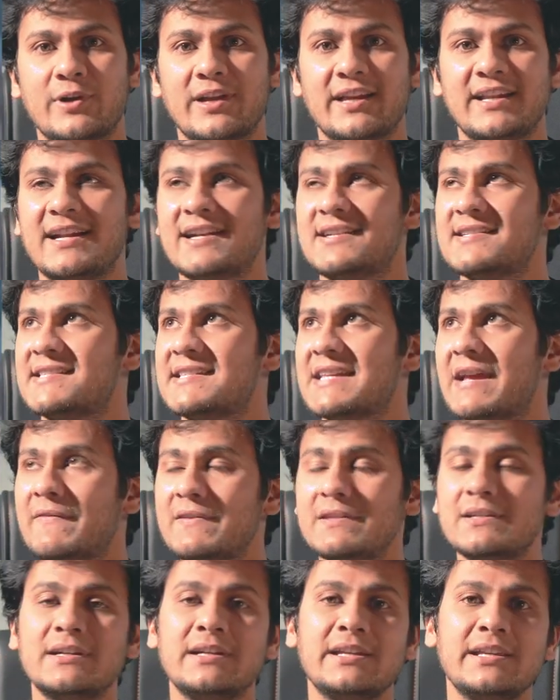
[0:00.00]
okay, at
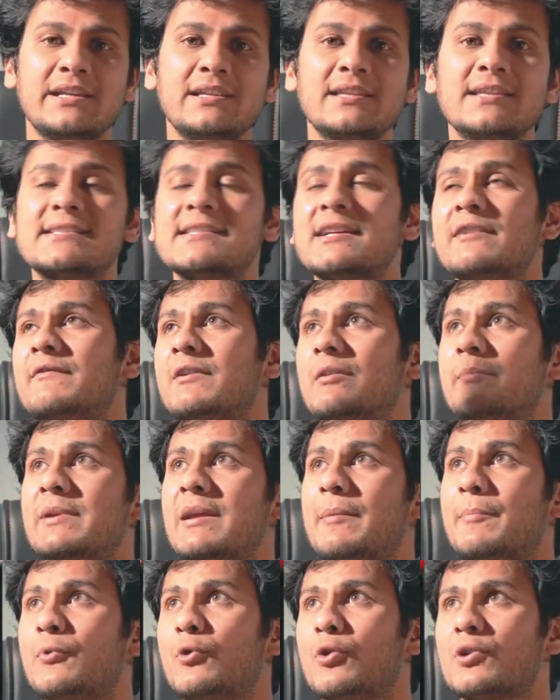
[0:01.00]
7:30 the sun will
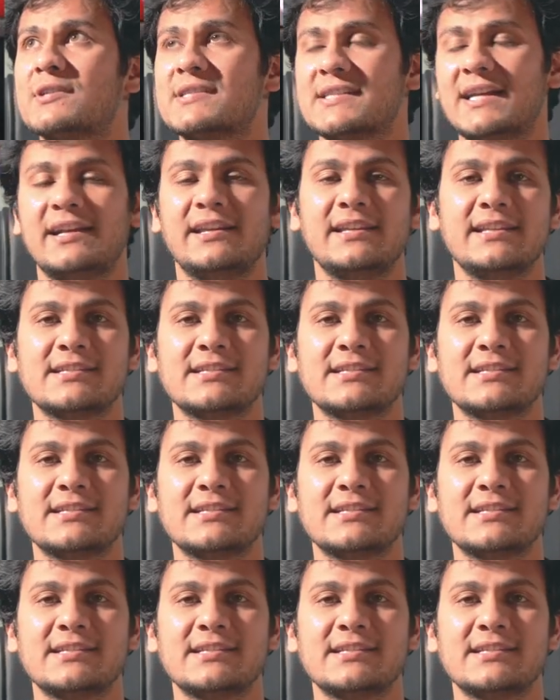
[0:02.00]
be approx at